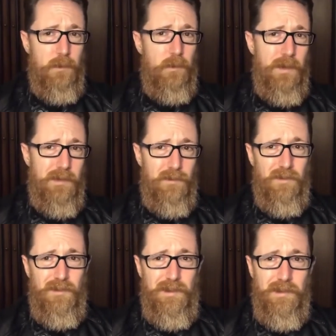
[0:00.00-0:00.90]
who hasn't
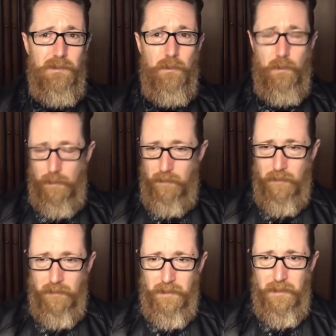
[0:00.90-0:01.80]
seen it
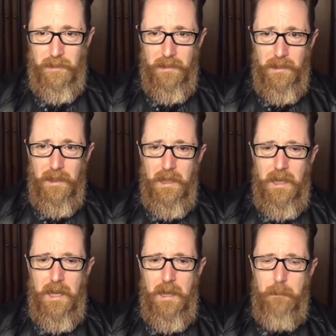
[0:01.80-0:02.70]
watches it.
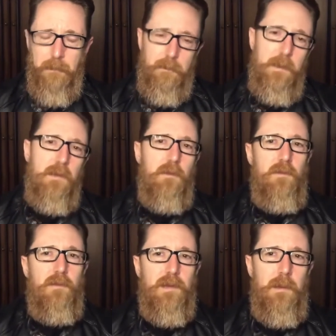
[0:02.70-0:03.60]
But for me, it
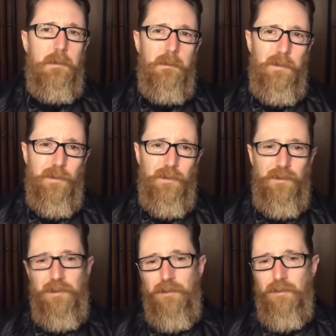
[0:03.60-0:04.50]
loses a couple of points
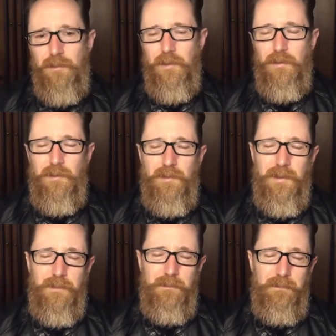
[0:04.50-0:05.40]
just on those,
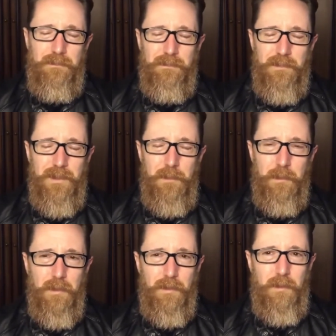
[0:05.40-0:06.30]
the
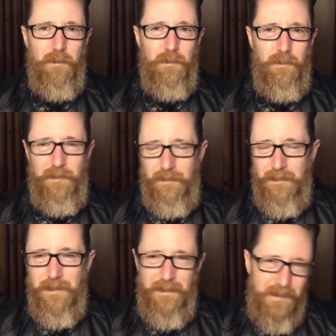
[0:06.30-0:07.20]
plot holes,
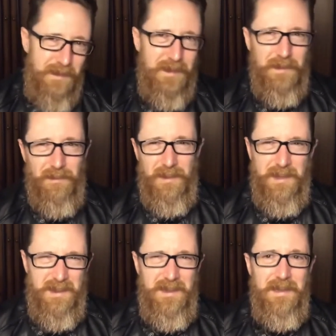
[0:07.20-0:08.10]
things that
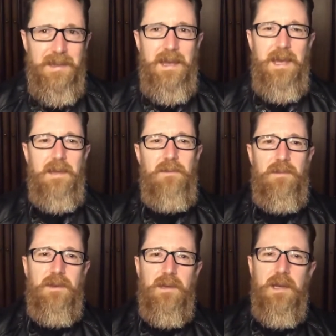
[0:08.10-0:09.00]
it didn't
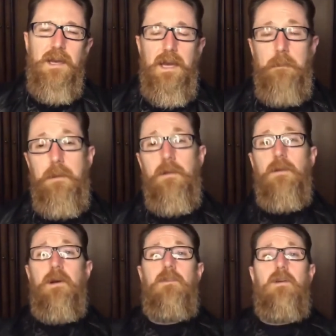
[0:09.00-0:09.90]
answer. But look,
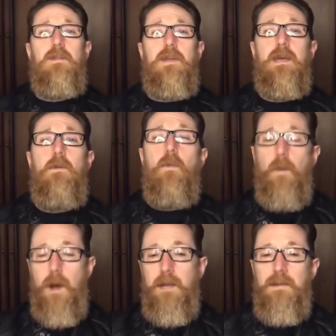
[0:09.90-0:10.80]
I totally get
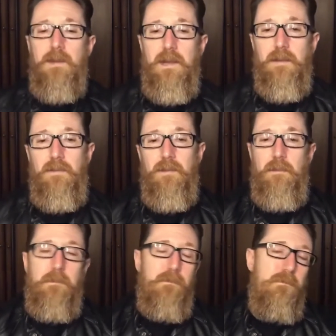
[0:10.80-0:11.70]
why it didn't answer them.
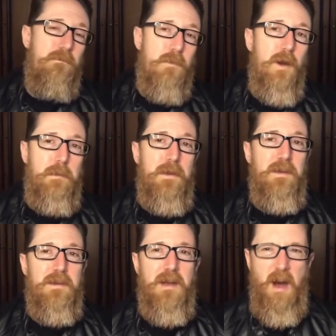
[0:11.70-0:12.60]
My
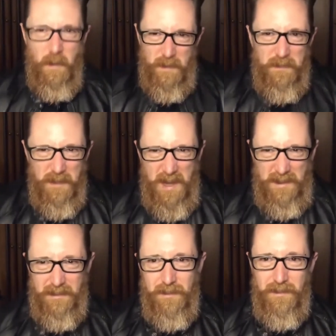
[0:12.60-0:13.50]
opinion, I would have liked
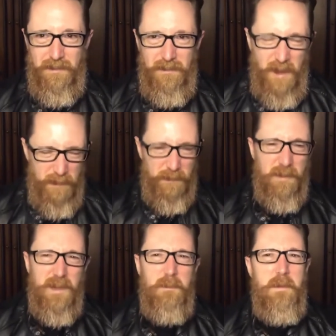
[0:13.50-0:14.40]
it. I would have
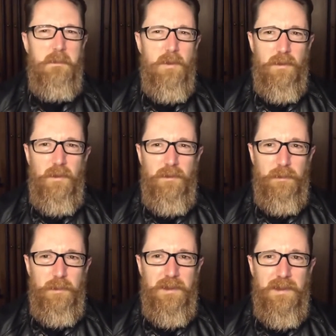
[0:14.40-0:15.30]
liked a bit more closure
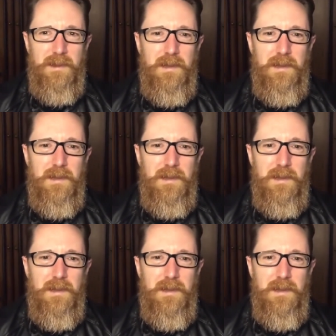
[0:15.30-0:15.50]
with it.